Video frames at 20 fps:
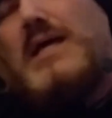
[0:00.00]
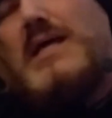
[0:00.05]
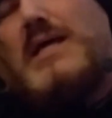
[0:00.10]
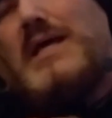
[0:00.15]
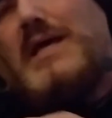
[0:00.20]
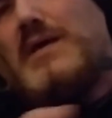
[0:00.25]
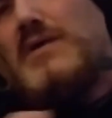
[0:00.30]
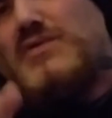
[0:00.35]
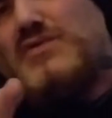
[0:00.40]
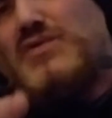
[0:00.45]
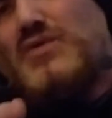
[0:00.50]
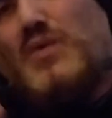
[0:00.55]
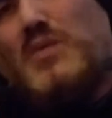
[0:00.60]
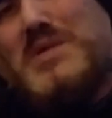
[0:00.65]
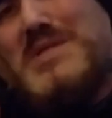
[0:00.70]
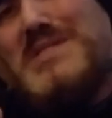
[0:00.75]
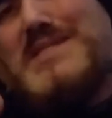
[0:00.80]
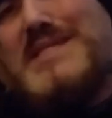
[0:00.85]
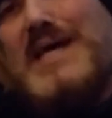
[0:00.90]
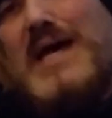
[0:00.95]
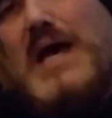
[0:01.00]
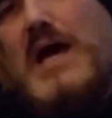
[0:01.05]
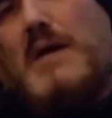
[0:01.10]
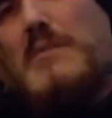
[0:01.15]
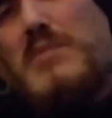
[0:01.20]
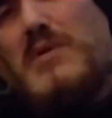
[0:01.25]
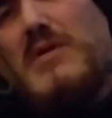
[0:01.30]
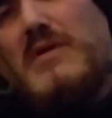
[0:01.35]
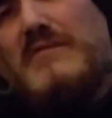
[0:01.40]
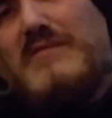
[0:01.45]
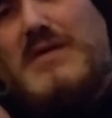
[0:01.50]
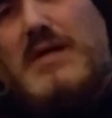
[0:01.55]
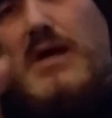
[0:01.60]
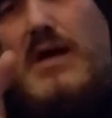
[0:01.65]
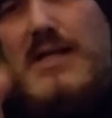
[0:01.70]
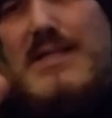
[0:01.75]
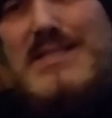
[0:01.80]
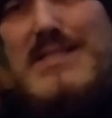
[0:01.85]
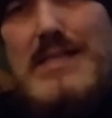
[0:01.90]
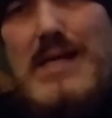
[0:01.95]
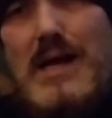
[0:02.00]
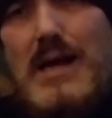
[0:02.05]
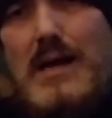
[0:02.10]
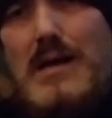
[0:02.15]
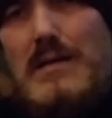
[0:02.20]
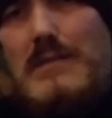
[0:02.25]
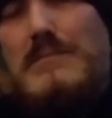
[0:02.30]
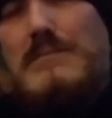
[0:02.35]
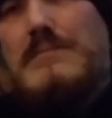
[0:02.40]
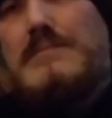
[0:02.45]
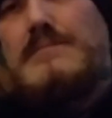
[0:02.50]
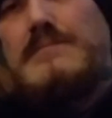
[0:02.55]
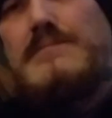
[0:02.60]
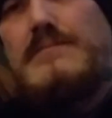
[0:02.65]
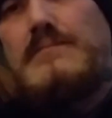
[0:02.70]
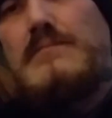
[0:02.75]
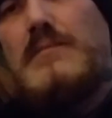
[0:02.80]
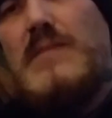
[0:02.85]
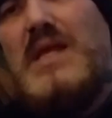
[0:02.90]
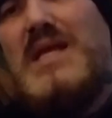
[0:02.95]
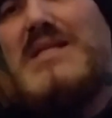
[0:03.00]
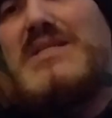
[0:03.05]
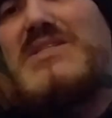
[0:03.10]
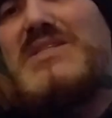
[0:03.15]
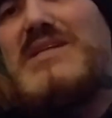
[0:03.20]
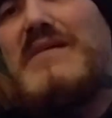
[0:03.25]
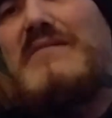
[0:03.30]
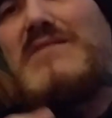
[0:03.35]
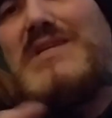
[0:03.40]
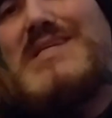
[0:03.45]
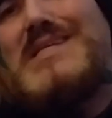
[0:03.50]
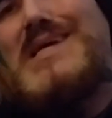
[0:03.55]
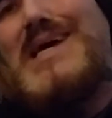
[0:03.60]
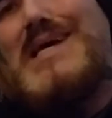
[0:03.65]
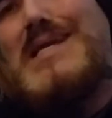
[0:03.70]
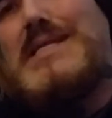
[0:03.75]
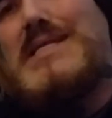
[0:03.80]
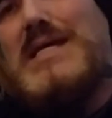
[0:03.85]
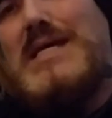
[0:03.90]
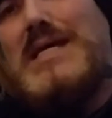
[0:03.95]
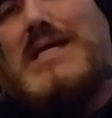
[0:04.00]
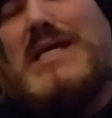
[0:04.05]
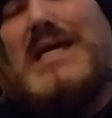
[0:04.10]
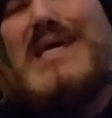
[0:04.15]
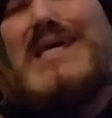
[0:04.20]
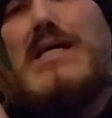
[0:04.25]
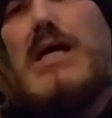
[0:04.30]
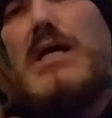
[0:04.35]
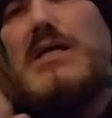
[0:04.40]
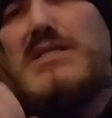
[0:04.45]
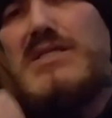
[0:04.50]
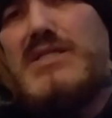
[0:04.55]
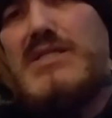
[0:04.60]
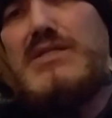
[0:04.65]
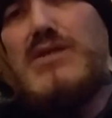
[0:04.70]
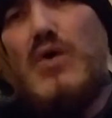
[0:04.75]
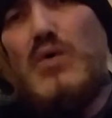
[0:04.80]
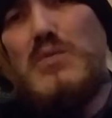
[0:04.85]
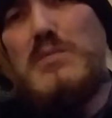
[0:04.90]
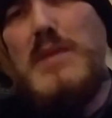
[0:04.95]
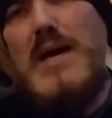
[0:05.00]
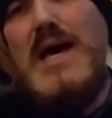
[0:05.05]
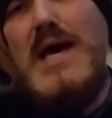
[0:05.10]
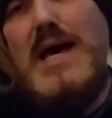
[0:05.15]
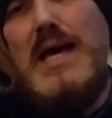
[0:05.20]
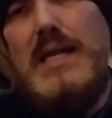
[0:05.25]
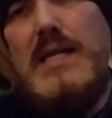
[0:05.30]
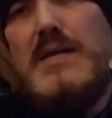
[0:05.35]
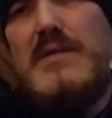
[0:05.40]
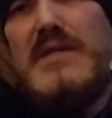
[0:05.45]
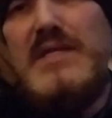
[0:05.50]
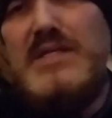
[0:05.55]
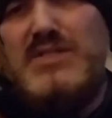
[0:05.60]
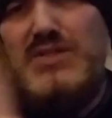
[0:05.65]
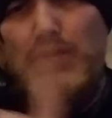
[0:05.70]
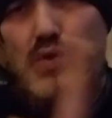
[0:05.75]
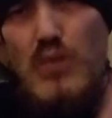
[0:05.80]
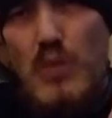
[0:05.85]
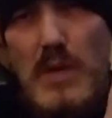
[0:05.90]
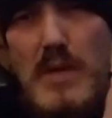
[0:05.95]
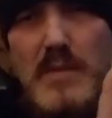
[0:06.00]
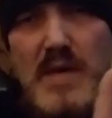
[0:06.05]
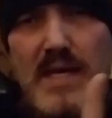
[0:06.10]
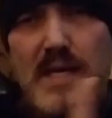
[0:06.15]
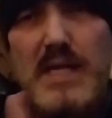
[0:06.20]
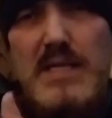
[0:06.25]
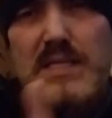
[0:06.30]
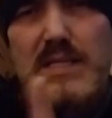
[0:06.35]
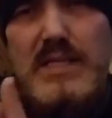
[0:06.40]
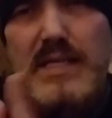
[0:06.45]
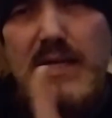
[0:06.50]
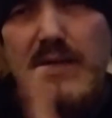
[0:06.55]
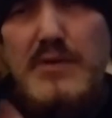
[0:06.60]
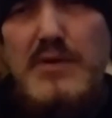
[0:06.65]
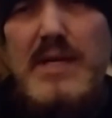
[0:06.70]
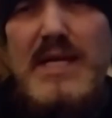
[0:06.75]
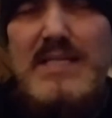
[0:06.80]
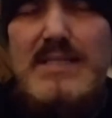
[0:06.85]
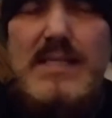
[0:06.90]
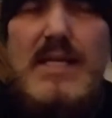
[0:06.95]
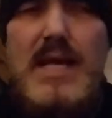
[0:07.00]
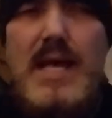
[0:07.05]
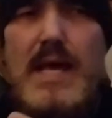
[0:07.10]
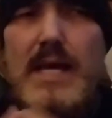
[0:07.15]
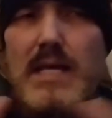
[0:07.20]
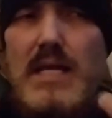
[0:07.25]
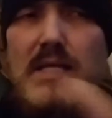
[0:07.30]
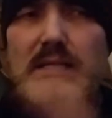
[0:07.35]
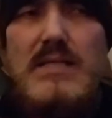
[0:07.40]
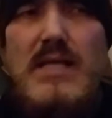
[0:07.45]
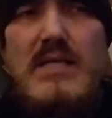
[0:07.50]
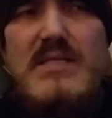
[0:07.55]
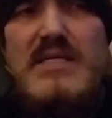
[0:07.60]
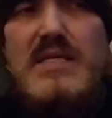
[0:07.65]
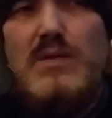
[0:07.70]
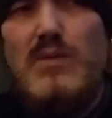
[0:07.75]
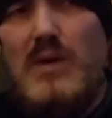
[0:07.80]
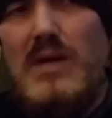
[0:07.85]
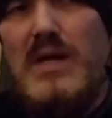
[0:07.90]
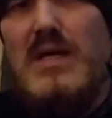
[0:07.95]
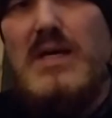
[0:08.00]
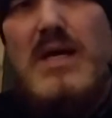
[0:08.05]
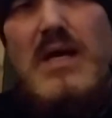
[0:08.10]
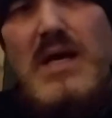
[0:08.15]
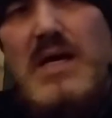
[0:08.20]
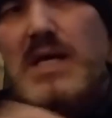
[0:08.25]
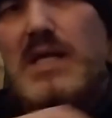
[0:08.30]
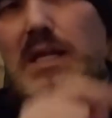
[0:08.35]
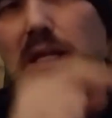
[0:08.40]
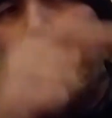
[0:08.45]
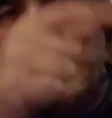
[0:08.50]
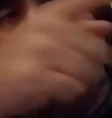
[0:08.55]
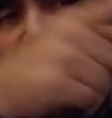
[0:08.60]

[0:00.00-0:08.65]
Israel was the apple of God's eye. In 70 AD, it got so bad. These two women got together and they said, hey, tell you what, let's